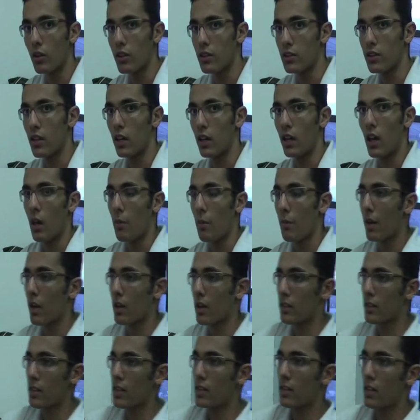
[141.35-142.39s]
It's like,
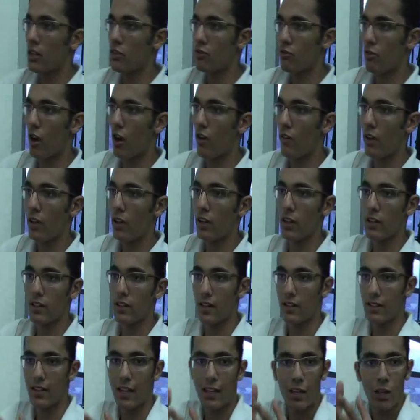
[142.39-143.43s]
because distance traveled is
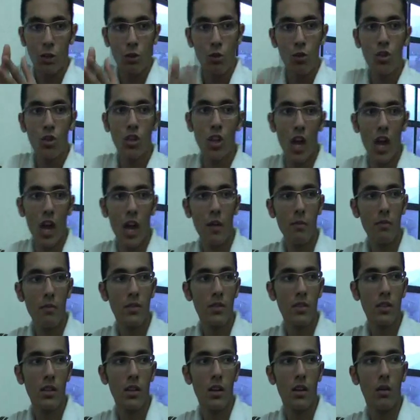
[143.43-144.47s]
exactly 2 times
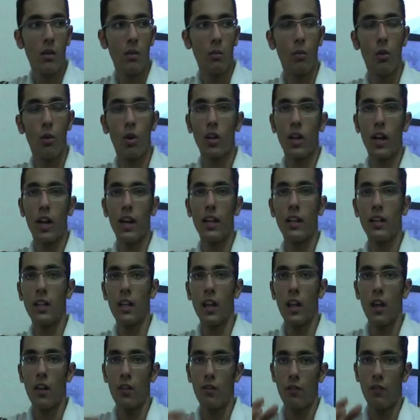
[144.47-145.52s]
more than
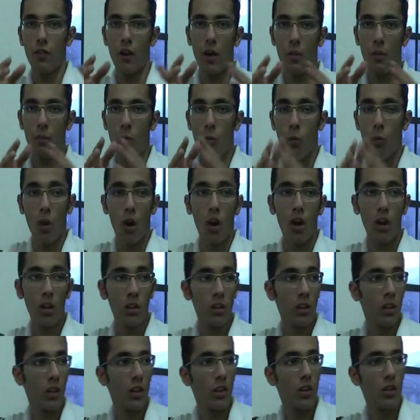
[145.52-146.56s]
from
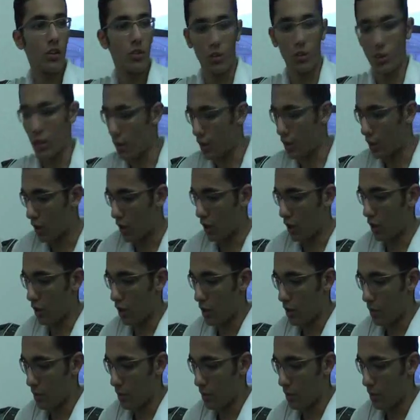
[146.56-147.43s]
wall to the car,